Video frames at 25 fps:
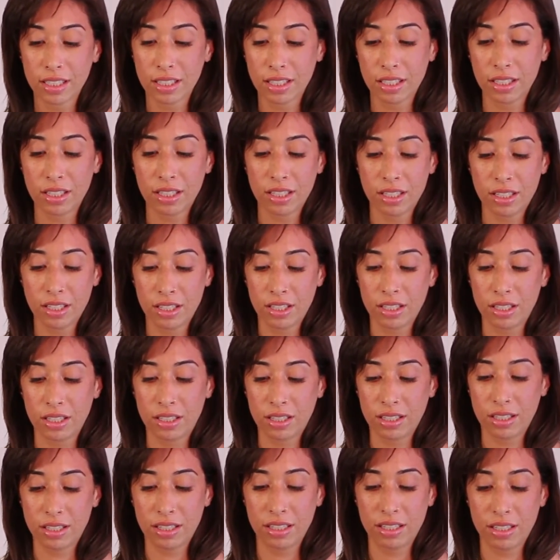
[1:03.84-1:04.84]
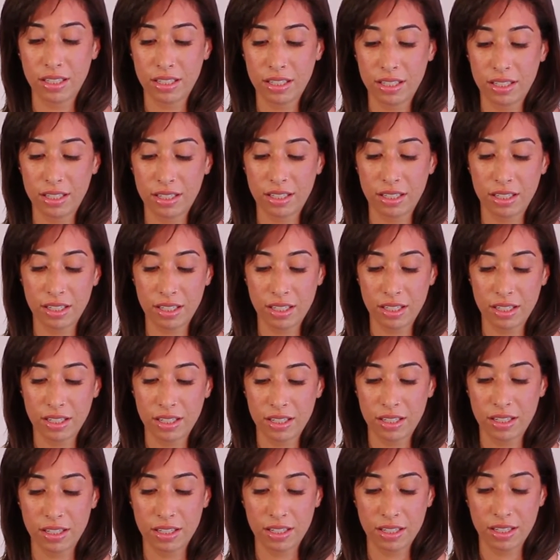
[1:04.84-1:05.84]

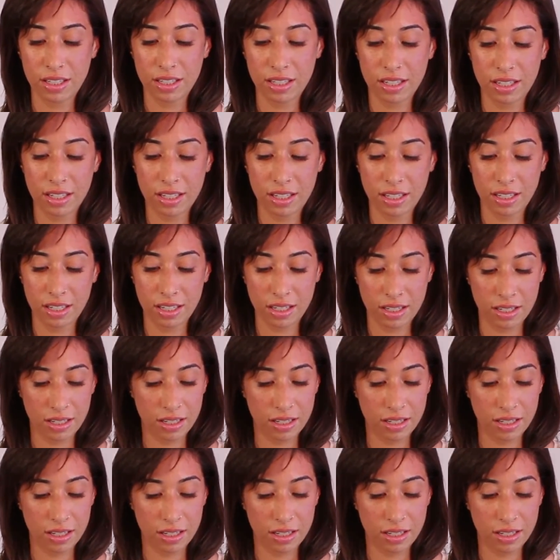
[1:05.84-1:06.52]
No one is speaking in this clip.